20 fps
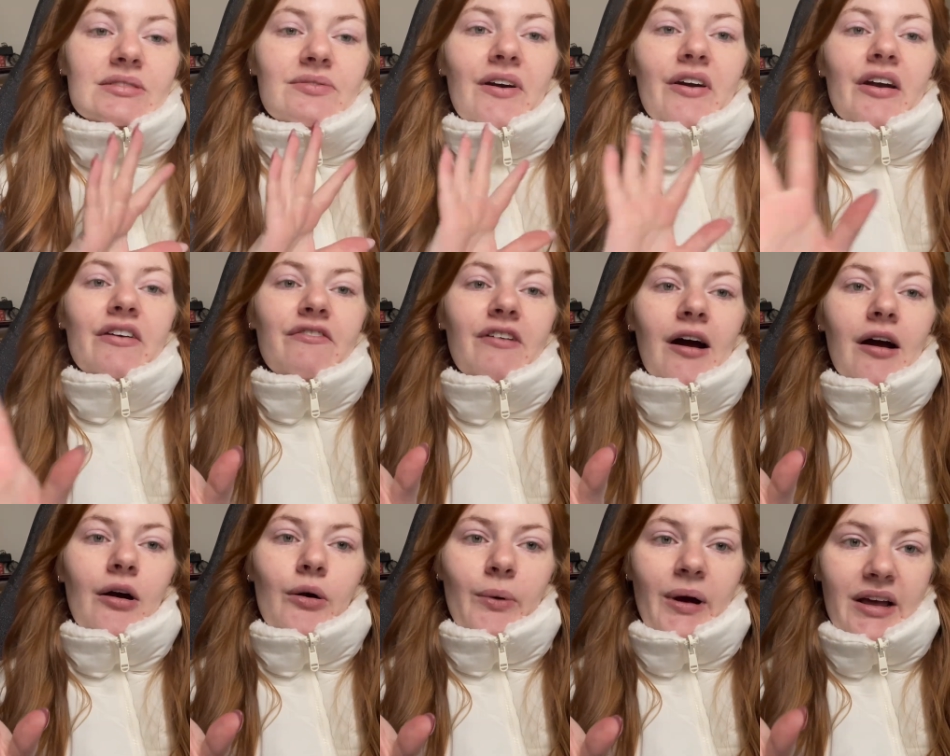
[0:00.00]
very
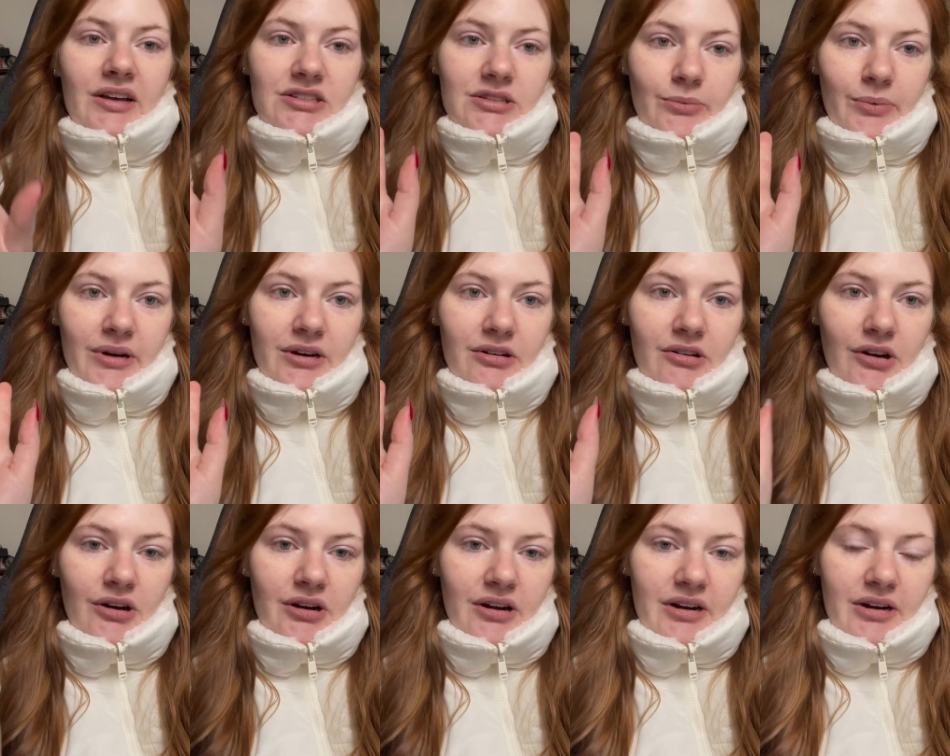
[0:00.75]
far away so we're
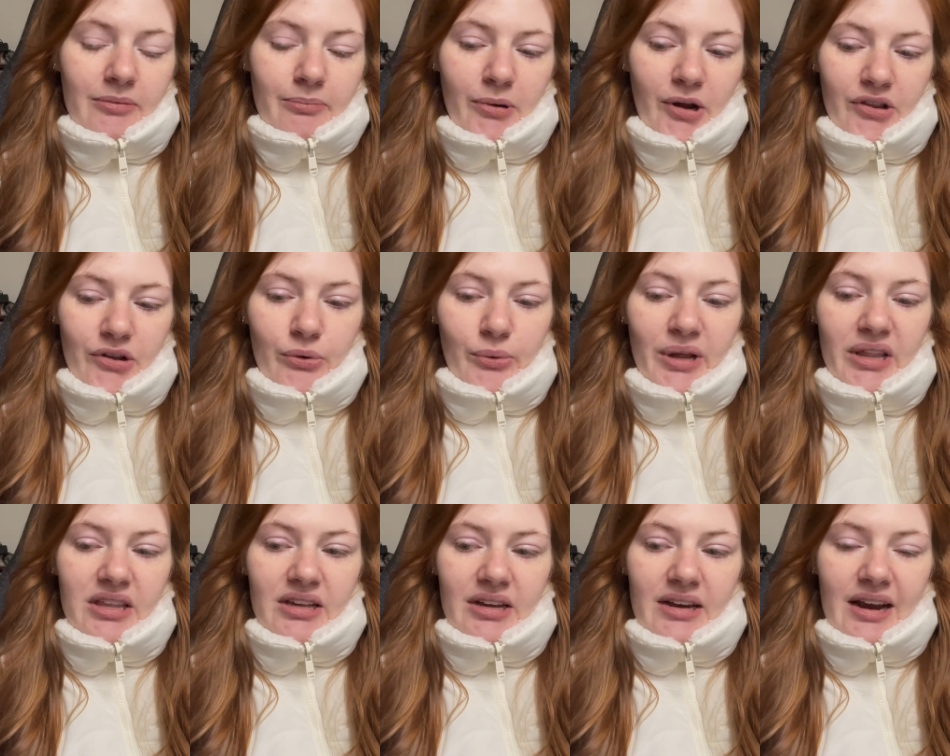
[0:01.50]
not gonna bother
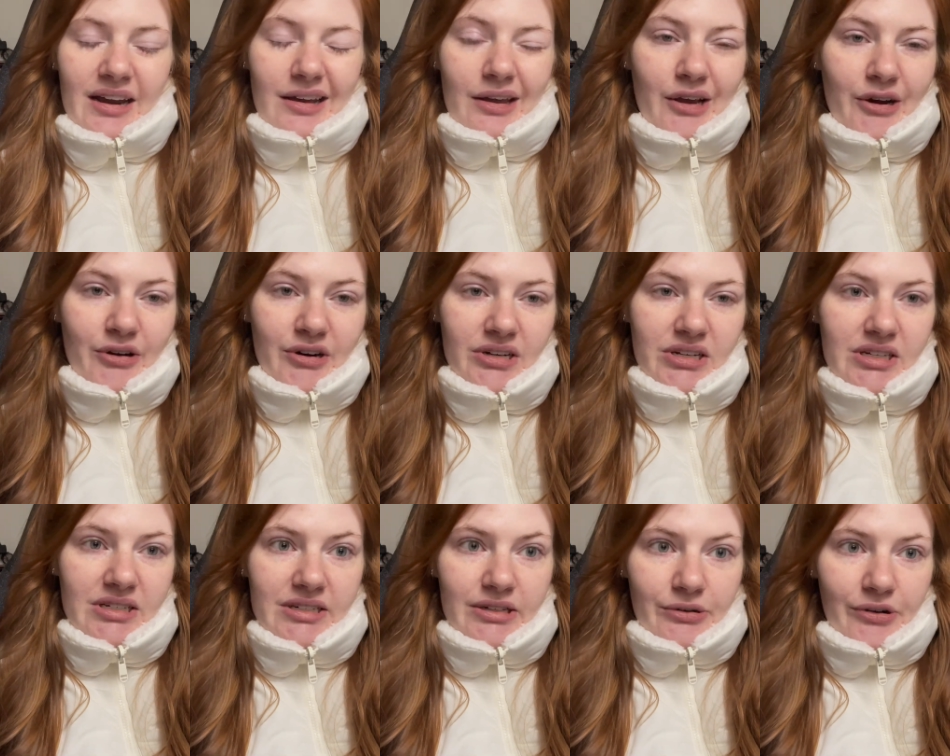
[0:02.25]
with it and
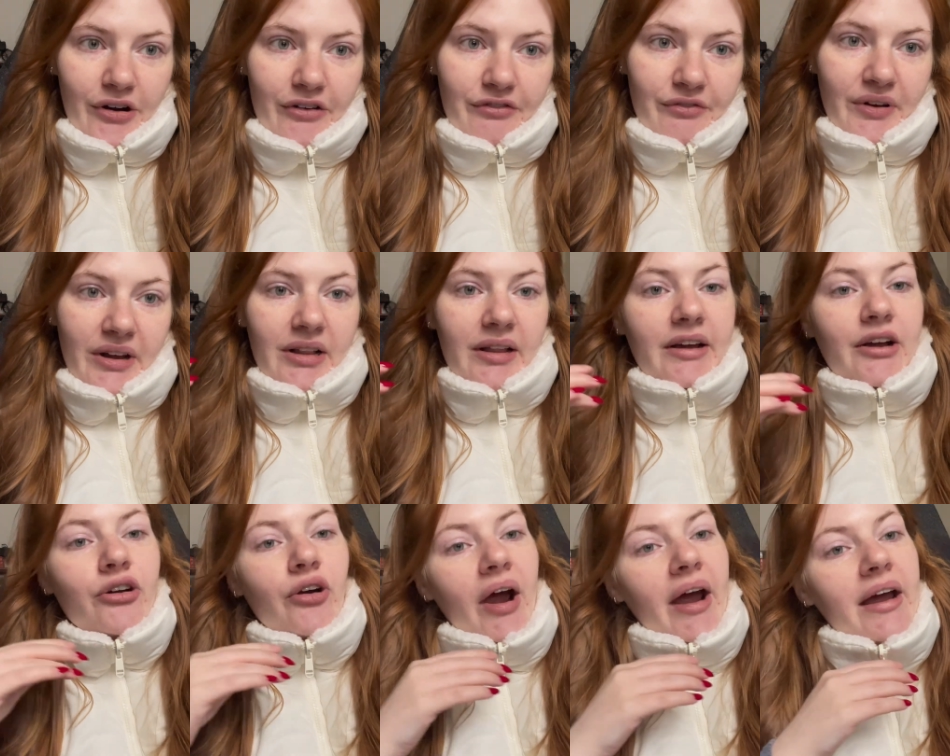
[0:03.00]
Kieran's still not
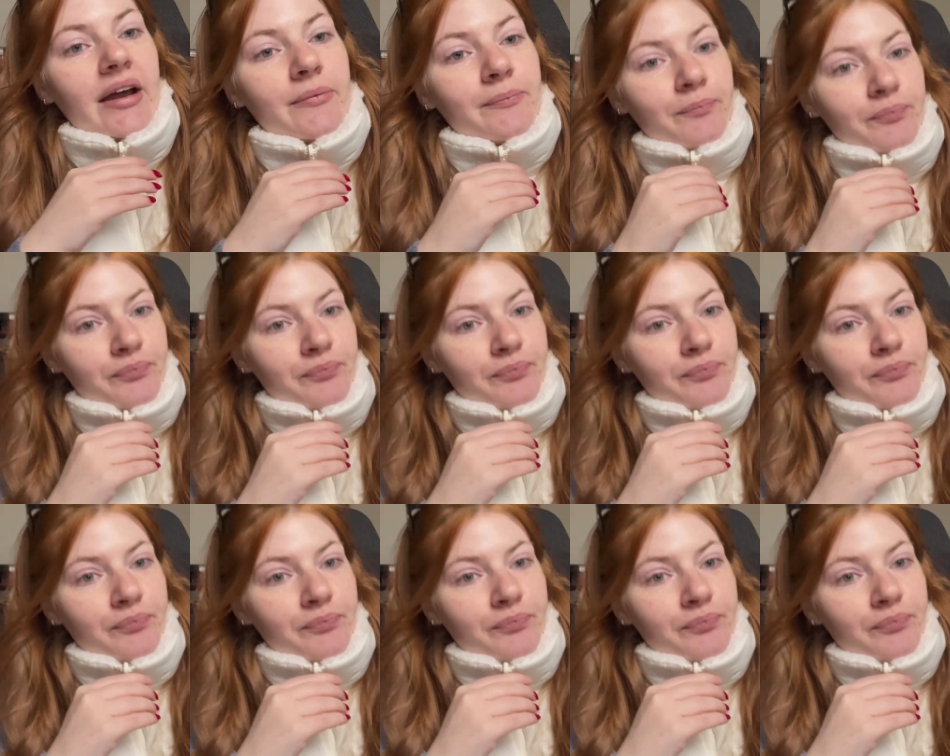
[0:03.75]
feeling great.